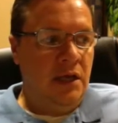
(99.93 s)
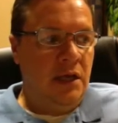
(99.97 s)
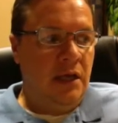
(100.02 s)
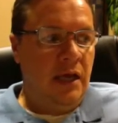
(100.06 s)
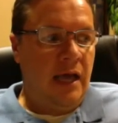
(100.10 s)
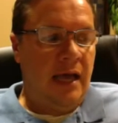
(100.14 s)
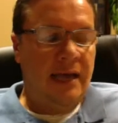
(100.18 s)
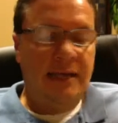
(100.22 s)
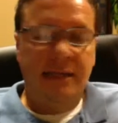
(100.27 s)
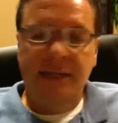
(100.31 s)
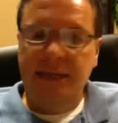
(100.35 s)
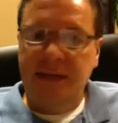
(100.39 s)

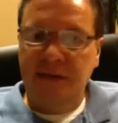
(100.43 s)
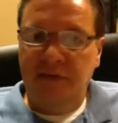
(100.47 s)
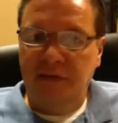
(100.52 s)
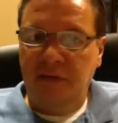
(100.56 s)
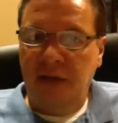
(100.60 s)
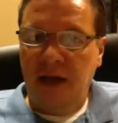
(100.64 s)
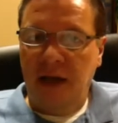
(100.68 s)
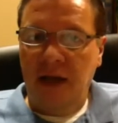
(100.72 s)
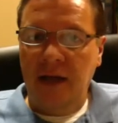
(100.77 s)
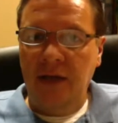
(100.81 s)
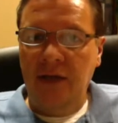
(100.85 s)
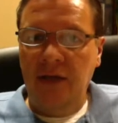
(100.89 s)

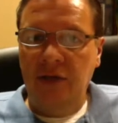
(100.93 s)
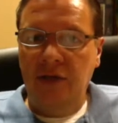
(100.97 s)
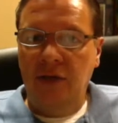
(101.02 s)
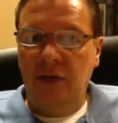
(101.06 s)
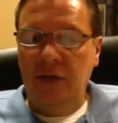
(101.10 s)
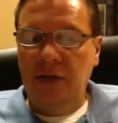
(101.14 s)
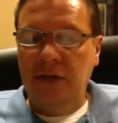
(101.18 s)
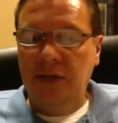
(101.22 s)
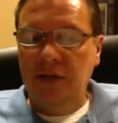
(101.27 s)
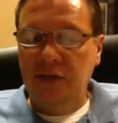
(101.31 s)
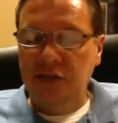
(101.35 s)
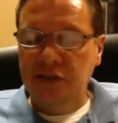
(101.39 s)
identify your
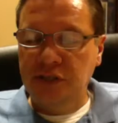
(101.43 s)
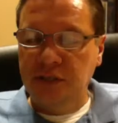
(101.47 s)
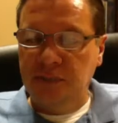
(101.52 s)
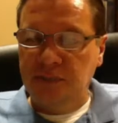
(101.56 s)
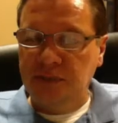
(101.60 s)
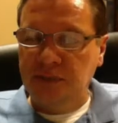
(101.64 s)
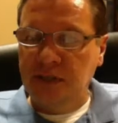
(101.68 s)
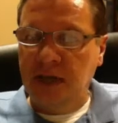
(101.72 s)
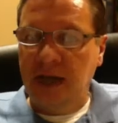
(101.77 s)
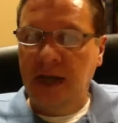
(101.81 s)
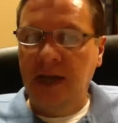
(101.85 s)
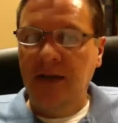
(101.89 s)
leadership
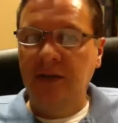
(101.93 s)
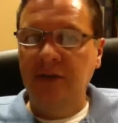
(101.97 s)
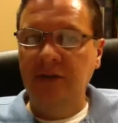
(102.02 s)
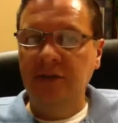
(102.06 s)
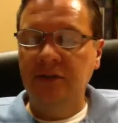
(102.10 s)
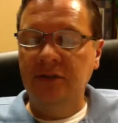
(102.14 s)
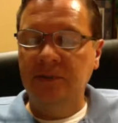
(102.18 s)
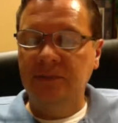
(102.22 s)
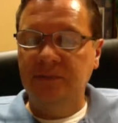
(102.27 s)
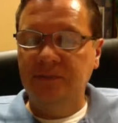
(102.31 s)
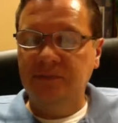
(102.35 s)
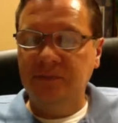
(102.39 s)

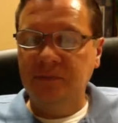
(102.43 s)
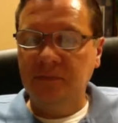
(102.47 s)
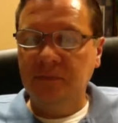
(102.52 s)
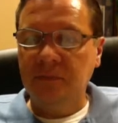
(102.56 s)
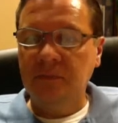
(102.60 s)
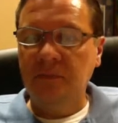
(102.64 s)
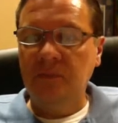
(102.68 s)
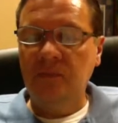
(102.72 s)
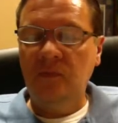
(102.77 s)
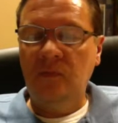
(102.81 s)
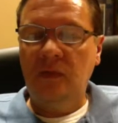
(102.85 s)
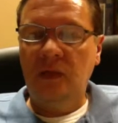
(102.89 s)
styles.
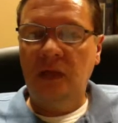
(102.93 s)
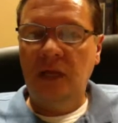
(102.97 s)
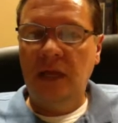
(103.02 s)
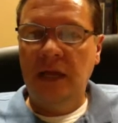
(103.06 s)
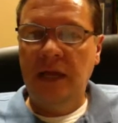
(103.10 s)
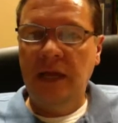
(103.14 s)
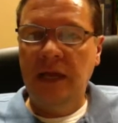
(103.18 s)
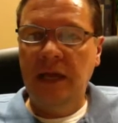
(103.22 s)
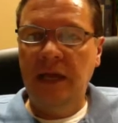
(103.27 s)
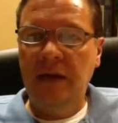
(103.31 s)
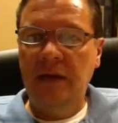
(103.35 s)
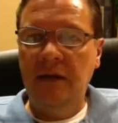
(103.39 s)

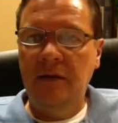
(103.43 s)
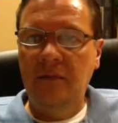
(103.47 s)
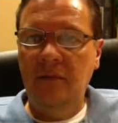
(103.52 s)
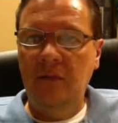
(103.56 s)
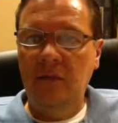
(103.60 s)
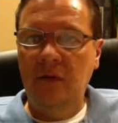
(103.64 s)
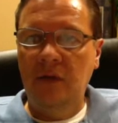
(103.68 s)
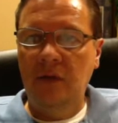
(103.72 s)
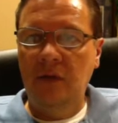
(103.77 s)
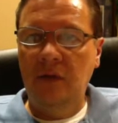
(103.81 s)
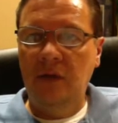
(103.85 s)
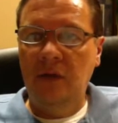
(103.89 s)
And
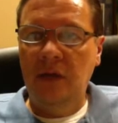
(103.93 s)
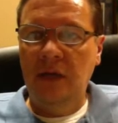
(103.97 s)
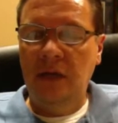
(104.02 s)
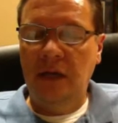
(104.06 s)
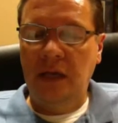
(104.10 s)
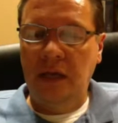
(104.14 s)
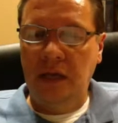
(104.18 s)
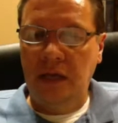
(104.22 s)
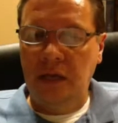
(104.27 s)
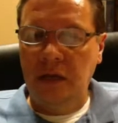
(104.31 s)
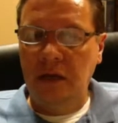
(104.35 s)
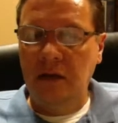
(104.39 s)

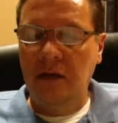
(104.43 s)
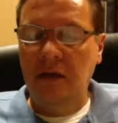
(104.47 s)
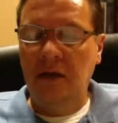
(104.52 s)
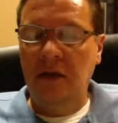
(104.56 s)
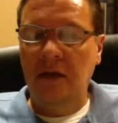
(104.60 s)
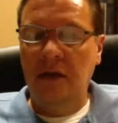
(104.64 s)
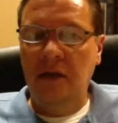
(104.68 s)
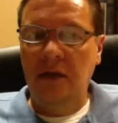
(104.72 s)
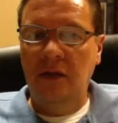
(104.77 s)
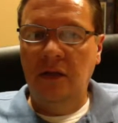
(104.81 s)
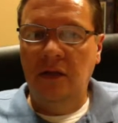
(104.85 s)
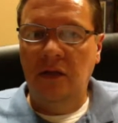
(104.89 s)
again,
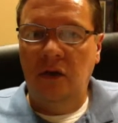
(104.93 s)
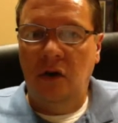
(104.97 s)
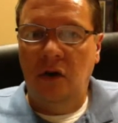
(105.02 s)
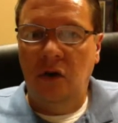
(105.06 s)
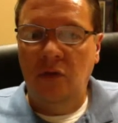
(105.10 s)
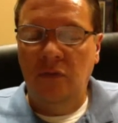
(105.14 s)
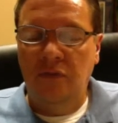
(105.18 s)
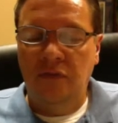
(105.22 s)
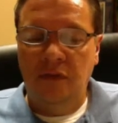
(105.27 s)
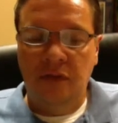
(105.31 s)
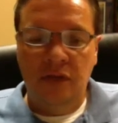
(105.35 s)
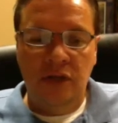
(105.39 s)

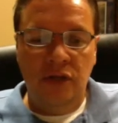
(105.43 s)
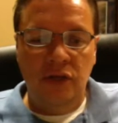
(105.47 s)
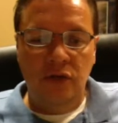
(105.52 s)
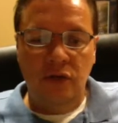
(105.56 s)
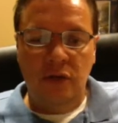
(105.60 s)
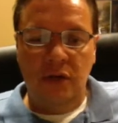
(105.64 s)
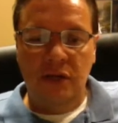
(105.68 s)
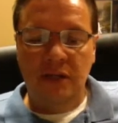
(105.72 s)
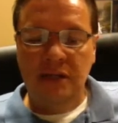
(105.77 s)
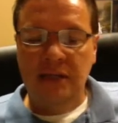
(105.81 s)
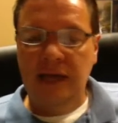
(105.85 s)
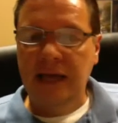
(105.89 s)
hopefully, you
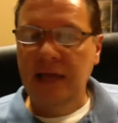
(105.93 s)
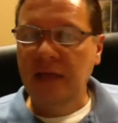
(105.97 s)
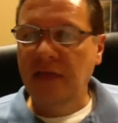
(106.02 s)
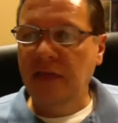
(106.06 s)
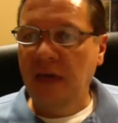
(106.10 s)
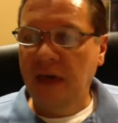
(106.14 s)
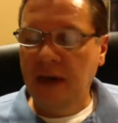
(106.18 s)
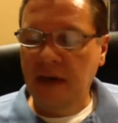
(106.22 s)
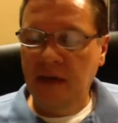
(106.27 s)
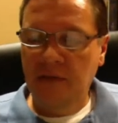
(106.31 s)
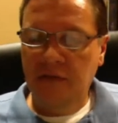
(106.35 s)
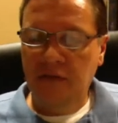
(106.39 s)
can take
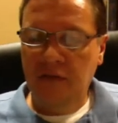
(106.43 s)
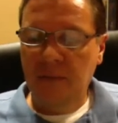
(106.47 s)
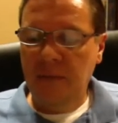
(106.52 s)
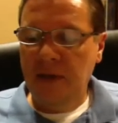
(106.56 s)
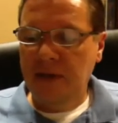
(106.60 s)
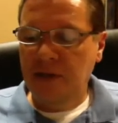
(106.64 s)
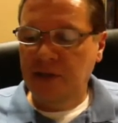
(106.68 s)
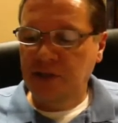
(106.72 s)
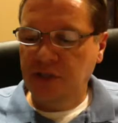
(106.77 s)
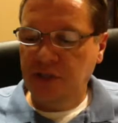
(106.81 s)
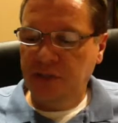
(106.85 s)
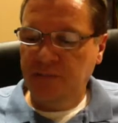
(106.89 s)
that
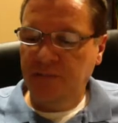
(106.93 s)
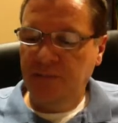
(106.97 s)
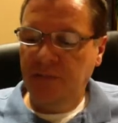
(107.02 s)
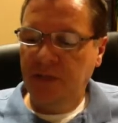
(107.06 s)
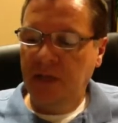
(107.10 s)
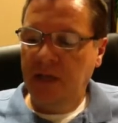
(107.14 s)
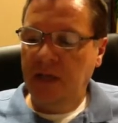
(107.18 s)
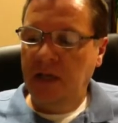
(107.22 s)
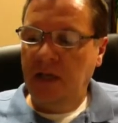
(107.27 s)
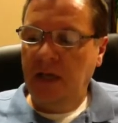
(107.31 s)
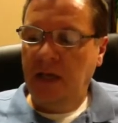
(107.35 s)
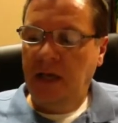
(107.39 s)
information
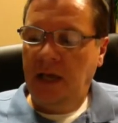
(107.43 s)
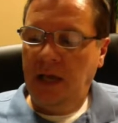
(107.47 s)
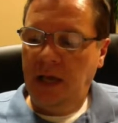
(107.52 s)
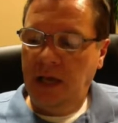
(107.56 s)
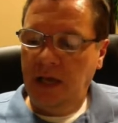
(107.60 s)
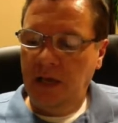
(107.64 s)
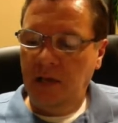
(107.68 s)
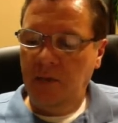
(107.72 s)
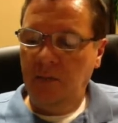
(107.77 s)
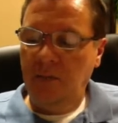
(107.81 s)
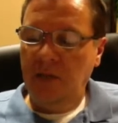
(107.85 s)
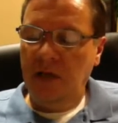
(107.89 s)

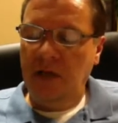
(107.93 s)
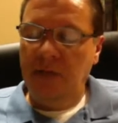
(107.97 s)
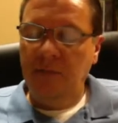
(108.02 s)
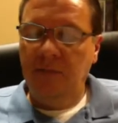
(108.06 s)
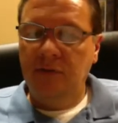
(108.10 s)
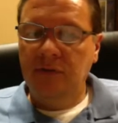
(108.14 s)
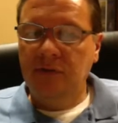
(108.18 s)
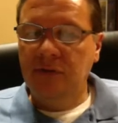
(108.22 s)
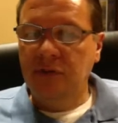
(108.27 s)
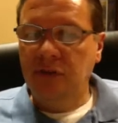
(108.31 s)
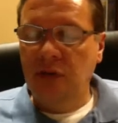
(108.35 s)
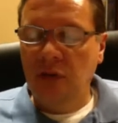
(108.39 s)
and be able
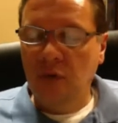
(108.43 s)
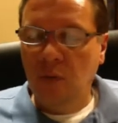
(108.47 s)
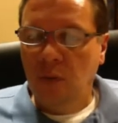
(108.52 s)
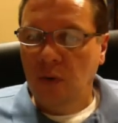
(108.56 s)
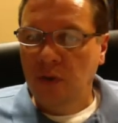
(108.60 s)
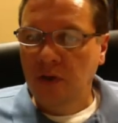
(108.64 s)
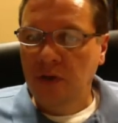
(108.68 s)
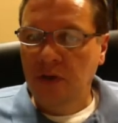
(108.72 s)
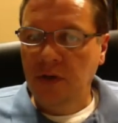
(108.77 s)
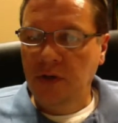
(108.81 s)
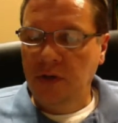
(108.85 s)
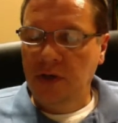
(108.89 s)
to know
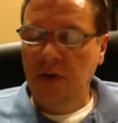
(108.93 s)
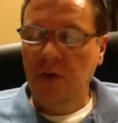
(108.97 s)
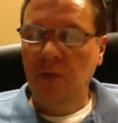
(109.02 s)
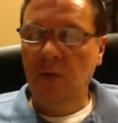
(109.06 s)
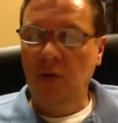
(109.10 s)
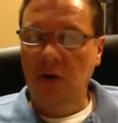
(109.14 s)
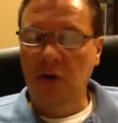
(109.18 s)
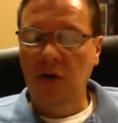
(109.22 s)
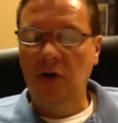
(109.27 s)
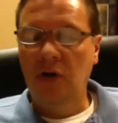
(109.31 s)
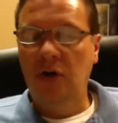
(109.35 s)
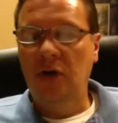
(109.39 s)
what you need to
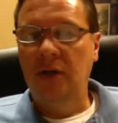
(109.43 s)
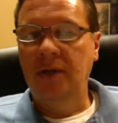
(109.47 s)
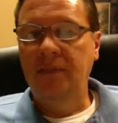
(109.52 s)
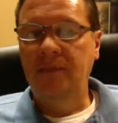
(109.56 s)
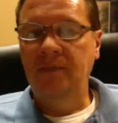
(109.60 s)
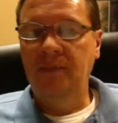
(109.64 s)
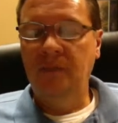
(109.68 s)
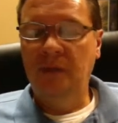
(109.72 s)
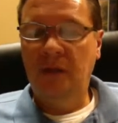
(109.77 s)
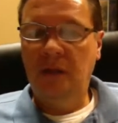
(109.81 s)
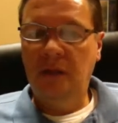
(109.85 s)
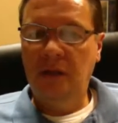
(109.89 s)
work on,
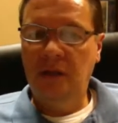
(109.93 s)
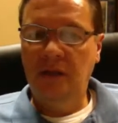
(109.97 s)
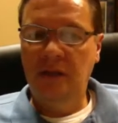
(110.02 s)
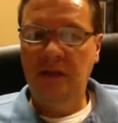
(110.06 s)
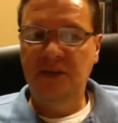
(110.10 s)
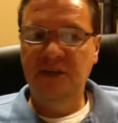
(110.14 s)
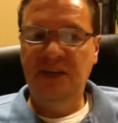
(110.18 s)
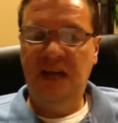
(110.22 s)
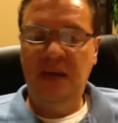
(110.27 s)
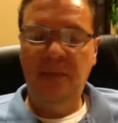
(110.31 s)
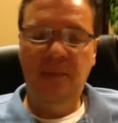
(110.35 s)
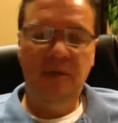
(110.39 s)
the
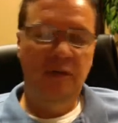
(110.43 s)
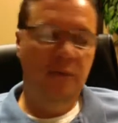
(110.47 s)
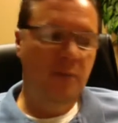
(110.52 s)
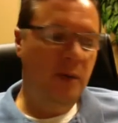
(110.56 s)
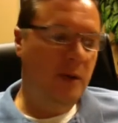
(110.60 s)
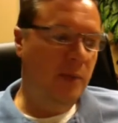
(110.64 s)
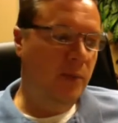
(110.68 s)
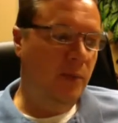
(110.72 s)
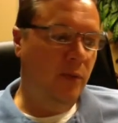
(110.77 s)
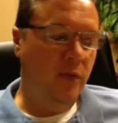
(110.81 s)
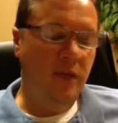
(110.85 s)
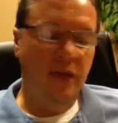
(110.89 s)
type of
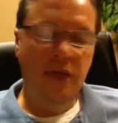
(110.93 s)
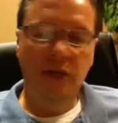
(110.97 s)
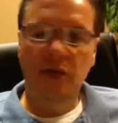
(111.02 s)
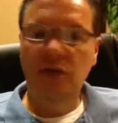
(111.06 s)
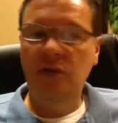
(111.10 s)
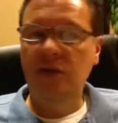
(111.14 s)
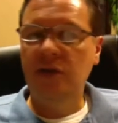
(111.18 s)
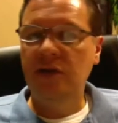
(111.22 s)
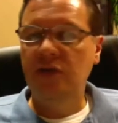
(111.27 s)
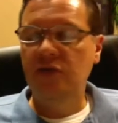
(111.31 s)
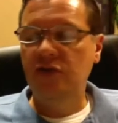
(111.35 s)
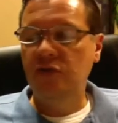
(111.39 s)
people that
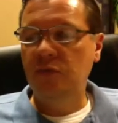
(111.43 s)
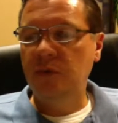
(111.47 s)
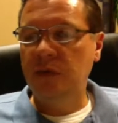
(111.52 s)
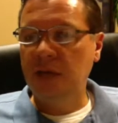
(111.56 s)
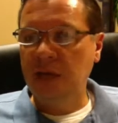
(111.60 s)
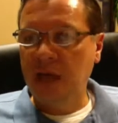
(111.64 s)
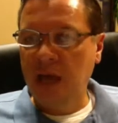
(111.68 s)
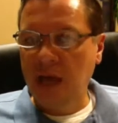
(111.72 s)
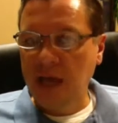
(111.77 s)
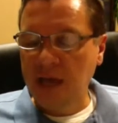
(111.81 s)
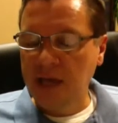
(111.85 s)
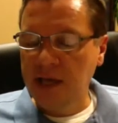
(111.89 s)
you need to
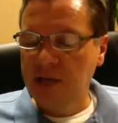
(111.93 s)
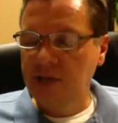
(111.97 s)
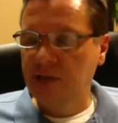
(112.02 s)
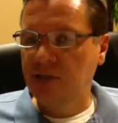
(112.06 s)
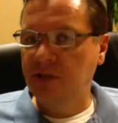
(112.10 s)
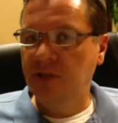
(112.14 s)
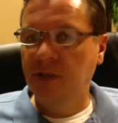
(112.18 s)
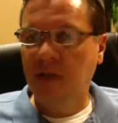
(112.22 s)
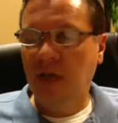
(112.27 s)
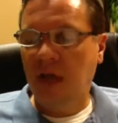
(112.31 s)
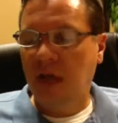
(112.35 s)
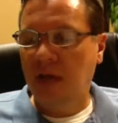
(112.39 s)
engage
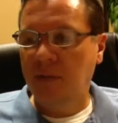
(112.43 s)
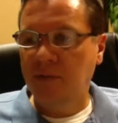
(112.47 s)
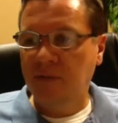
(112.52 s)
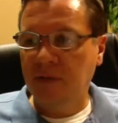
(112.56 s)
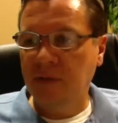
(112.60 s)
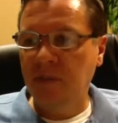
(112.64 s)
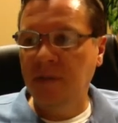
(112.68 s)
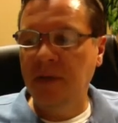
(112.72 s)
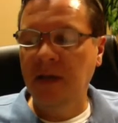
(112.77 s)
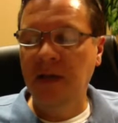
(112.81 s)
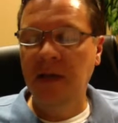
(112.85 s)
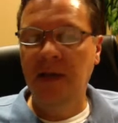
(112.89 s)
to
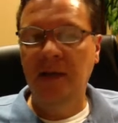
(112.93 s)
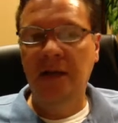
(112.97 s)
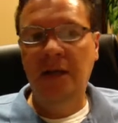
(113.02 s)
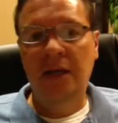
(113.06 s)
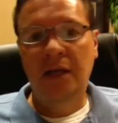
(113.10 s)
complement